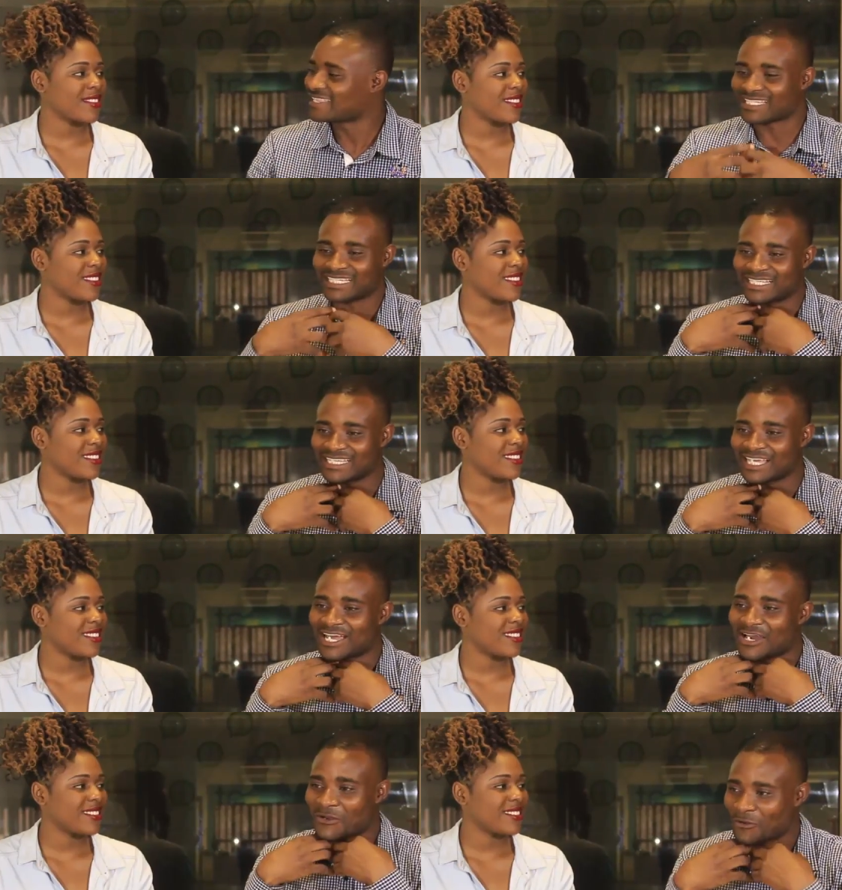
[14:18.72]
Speaker 1: the
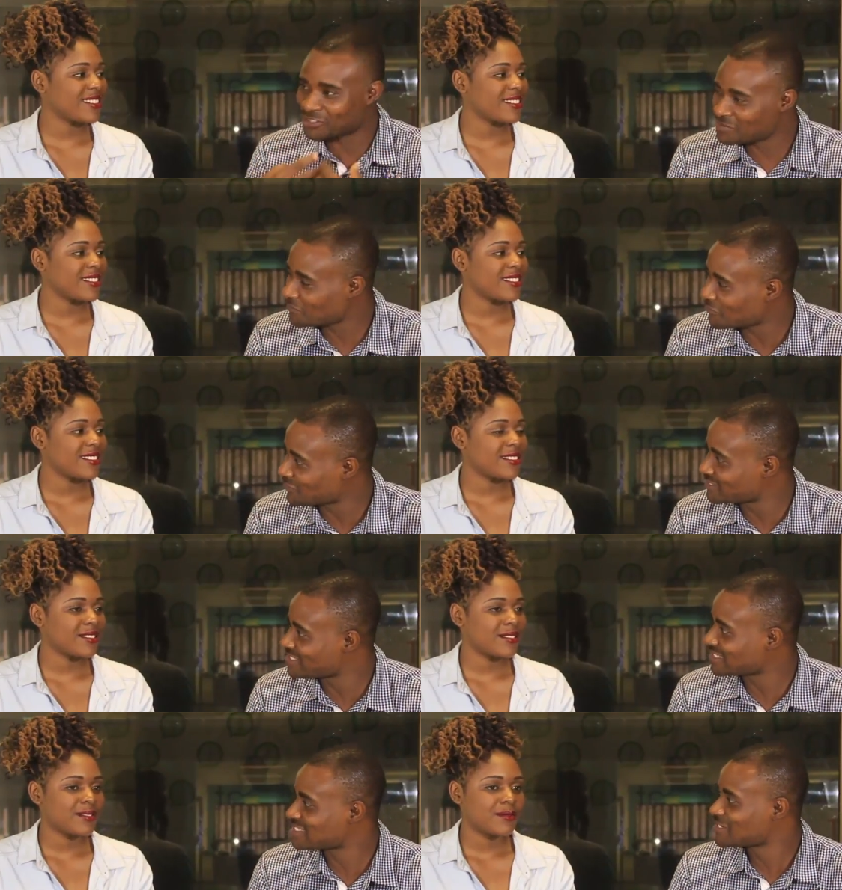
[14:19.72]
gospel
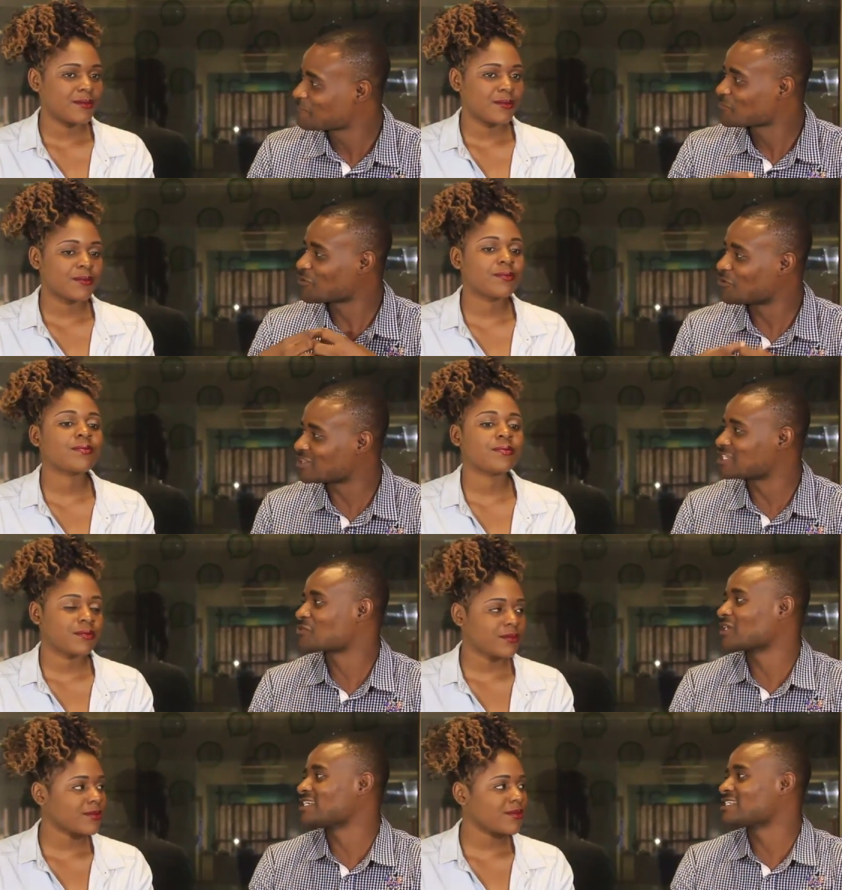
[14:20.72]
concert on the
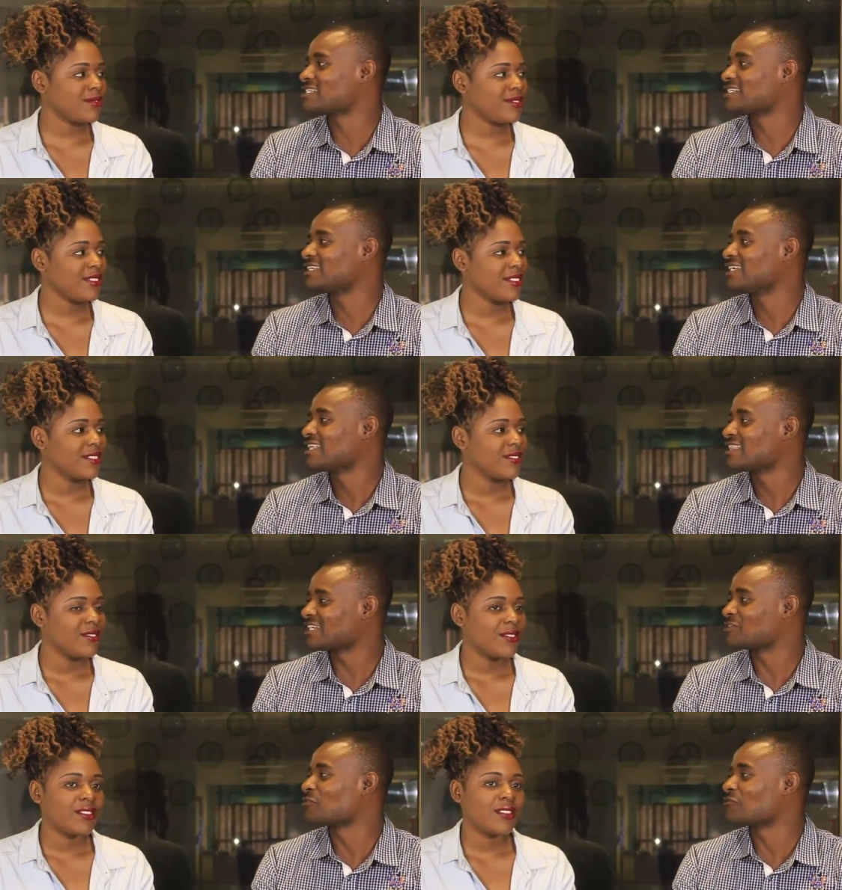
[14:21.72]

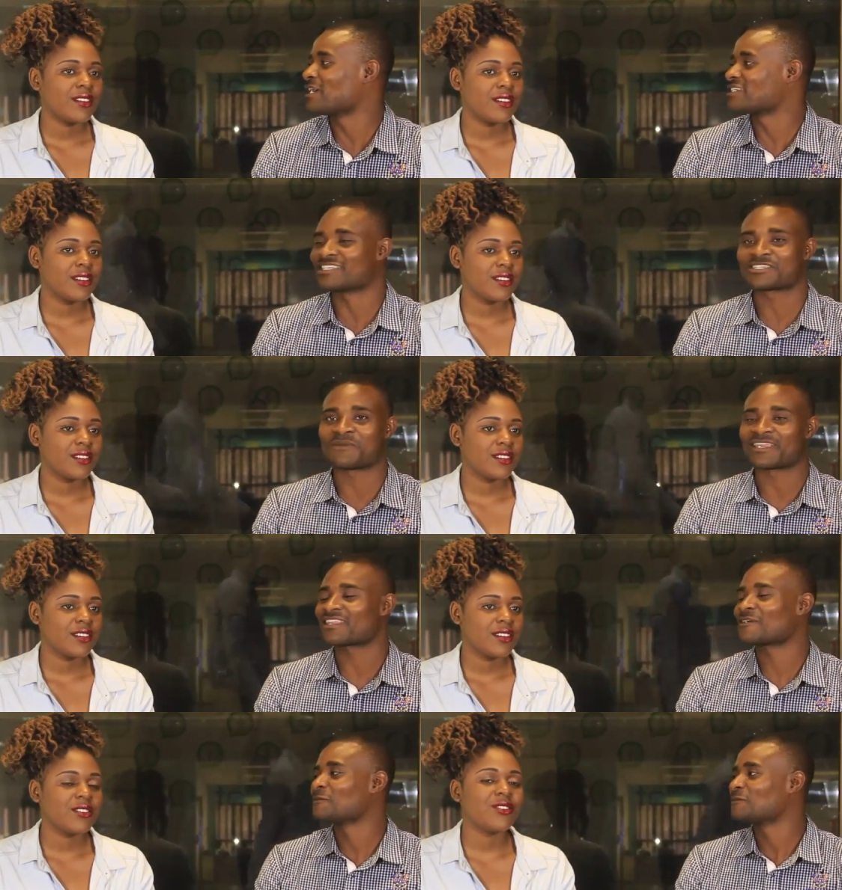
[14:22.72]
23rd of March this month?
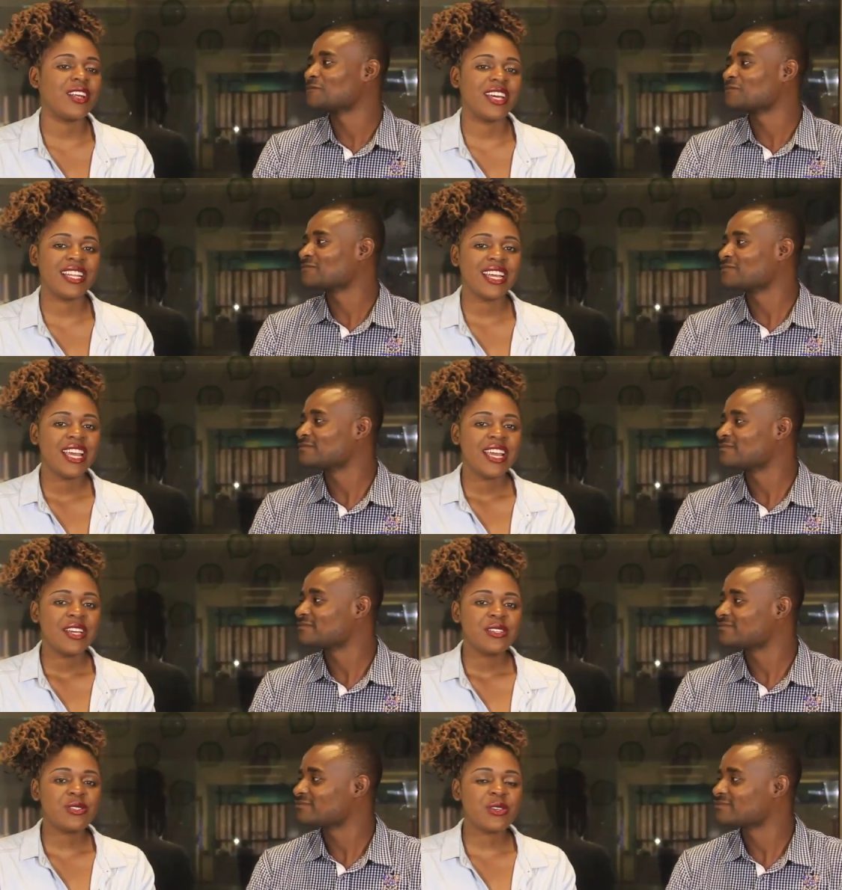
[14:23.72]
Speaker 2: Right.
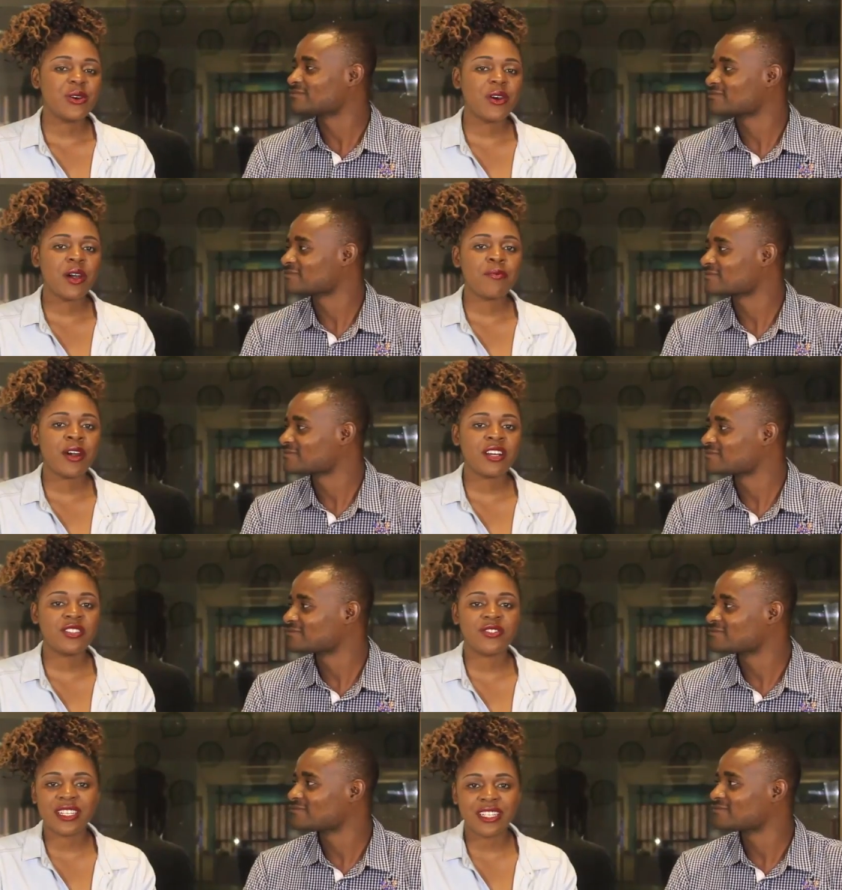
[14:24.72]
So
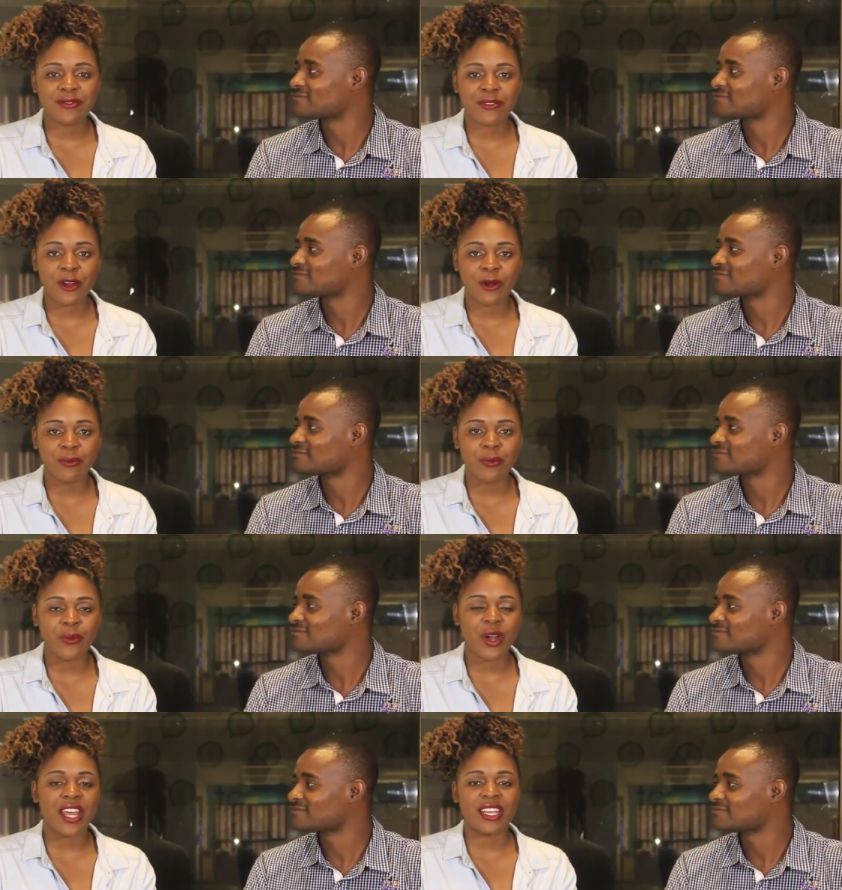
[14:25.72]
apart really
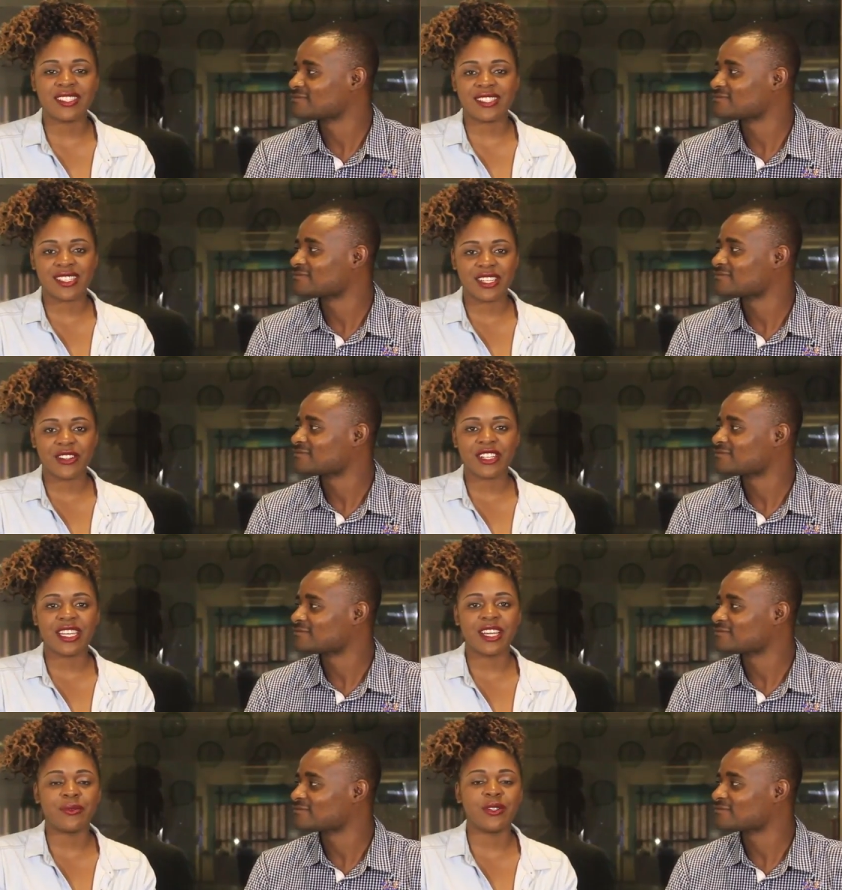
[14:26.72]
from what I just said
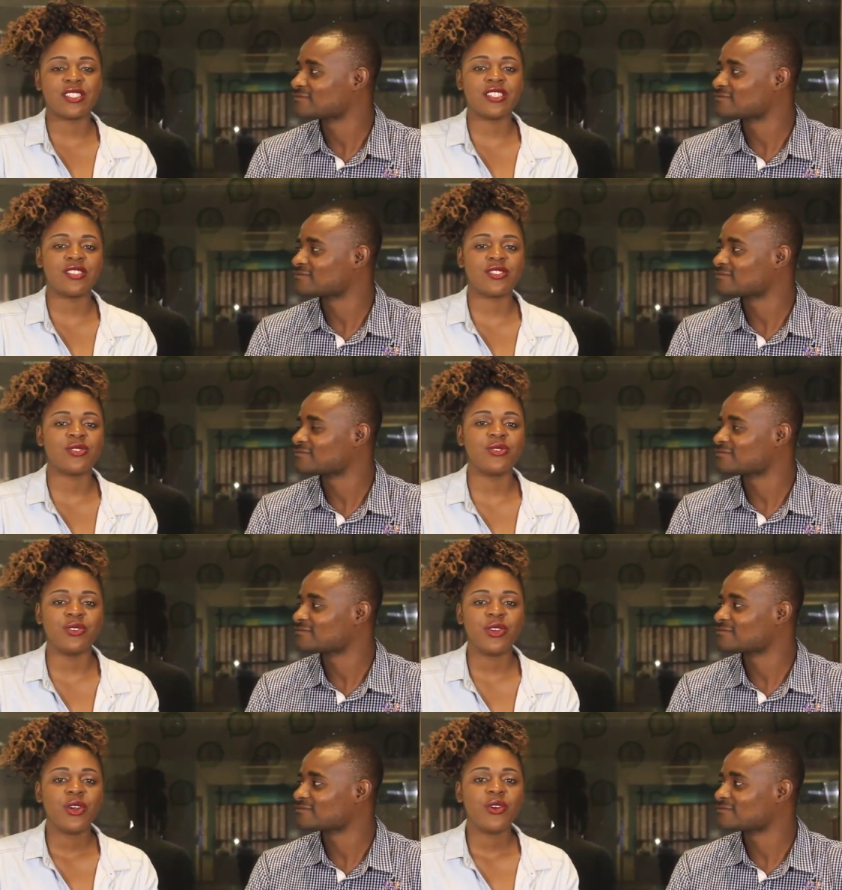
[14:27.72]
earlier, which is
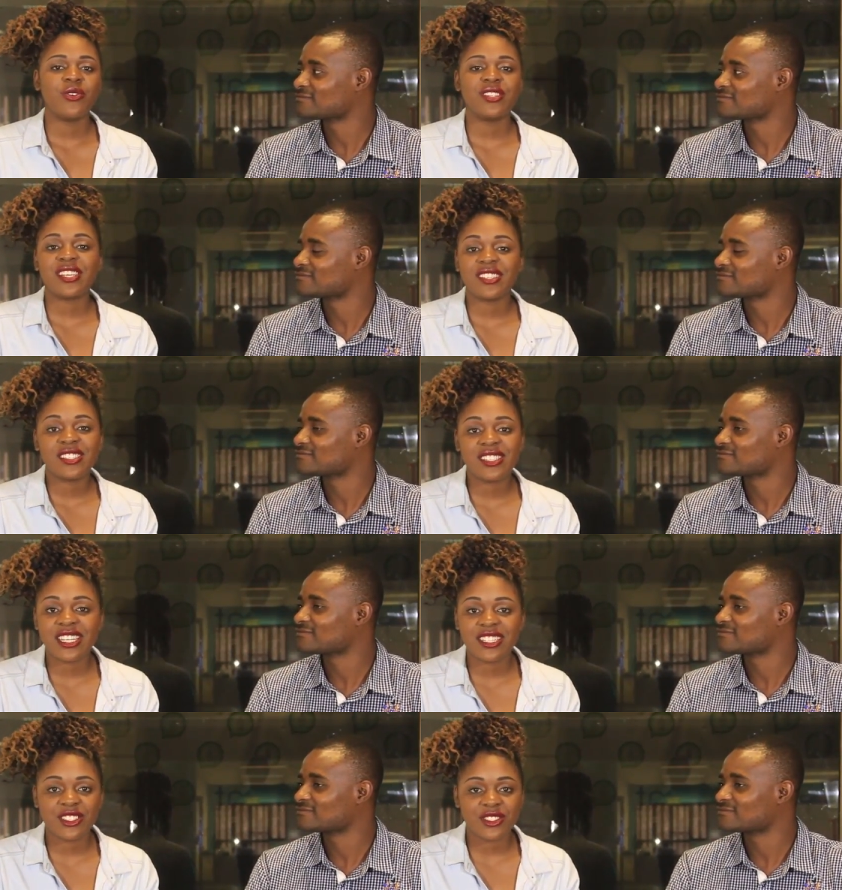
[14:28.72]
to resuscitate